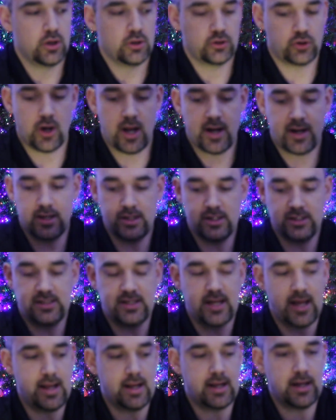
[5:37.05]
So I can
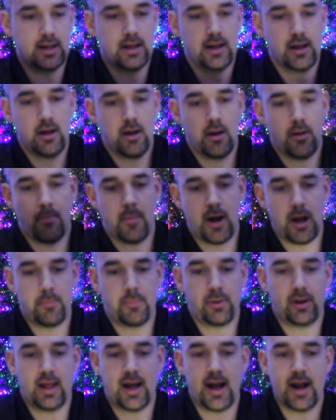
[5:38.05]
just take my
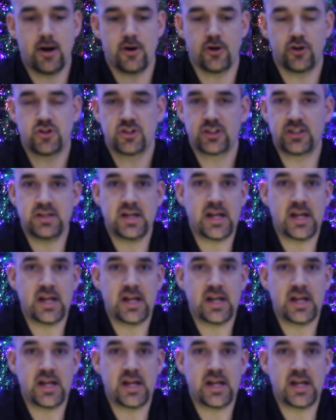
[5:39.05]
pliers,